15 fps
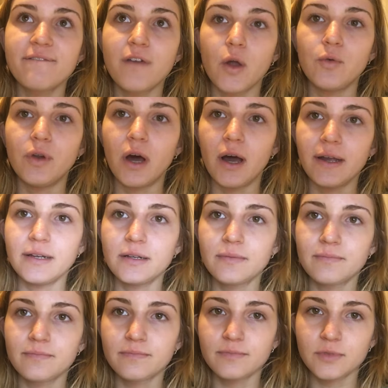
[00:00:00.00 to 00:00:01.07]
phone died,
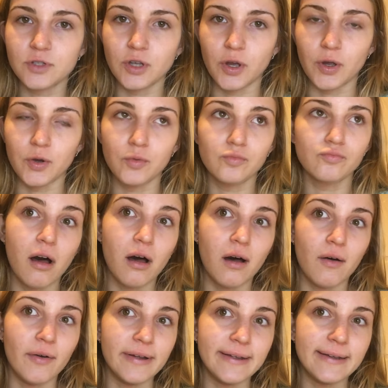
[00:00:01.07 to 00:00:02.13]
so
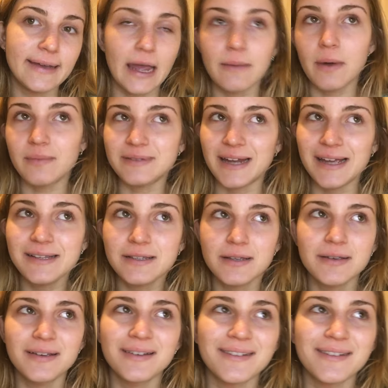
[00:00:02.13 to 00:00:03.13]
I came upstairs.